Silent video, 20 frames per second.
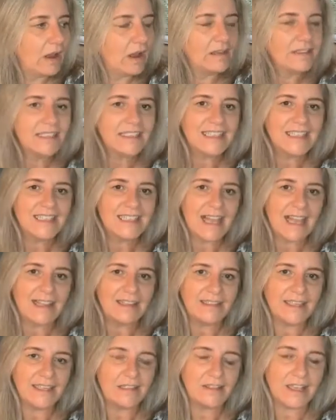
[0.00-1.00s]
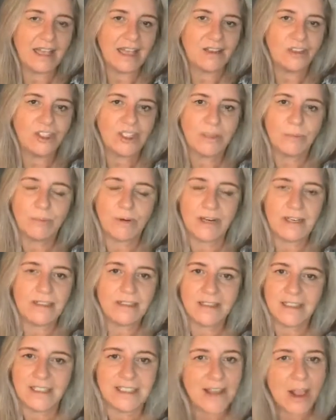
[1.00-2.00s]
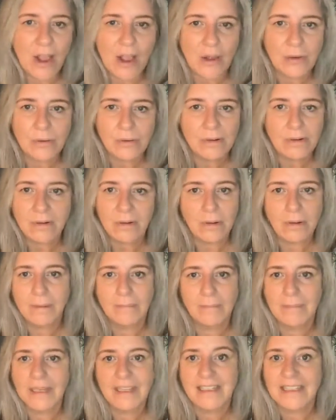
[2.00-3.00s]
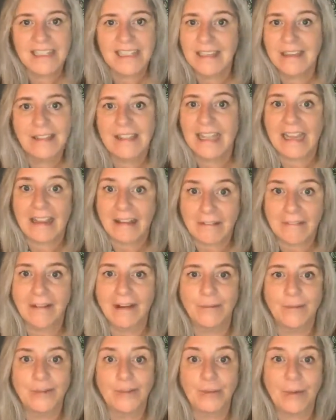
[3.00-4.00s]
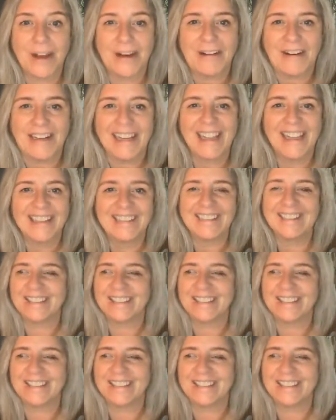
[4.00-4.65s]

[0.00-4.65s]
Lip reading: understanding that actually the brain does its own bloody thing. I'm swearing,